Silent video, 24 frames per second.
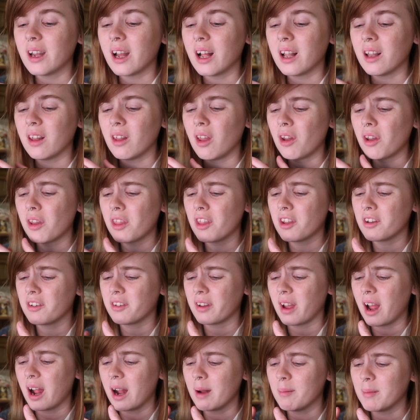a lot of the
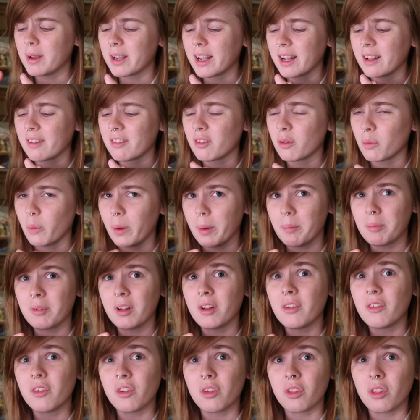time it gets swept
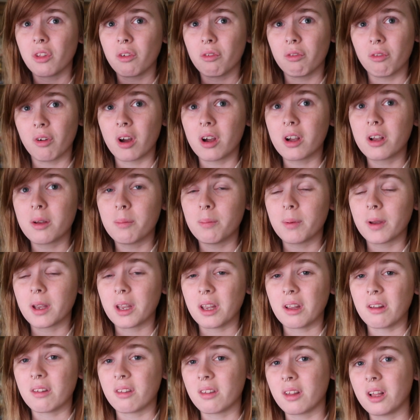under the rug
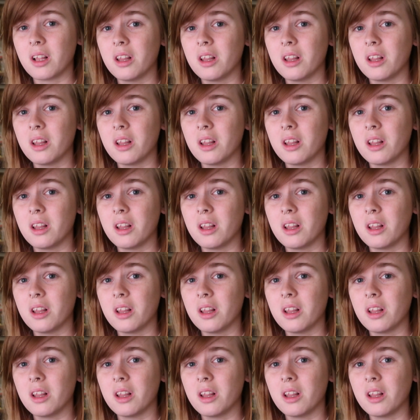because